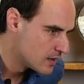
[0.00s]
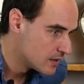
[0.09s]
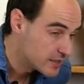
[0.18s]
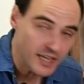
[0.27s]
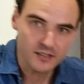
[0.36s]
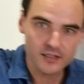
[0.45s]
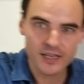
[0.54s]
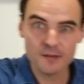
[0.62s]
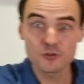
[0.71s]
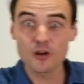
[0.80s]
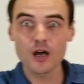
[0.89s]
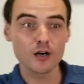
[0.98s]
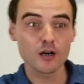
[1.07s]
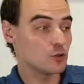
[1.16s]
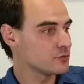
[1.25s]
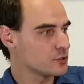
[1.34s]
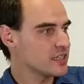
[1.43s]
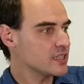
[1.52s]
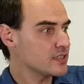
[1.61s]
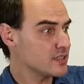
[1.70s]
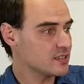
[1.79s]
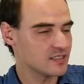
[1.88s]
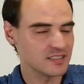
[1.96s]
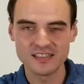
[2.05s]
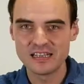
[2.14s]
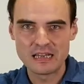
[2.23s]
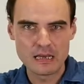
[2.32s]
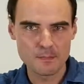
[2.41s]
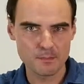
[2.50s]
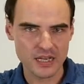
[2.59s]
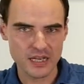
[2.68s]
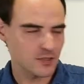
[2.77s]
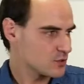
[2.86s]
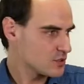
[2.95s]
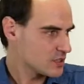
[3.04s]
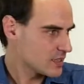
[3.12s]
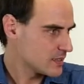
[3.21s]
Yeah, the camera overheated because